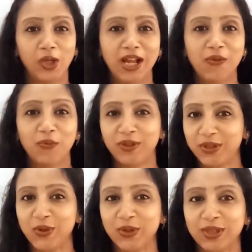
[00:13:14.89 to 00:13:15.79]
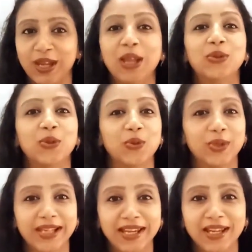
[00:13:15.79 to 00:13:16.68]
all our videos. So
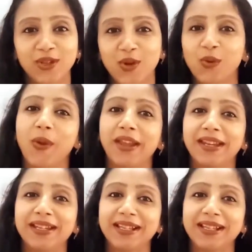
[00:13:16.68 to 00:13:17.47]
send in your queries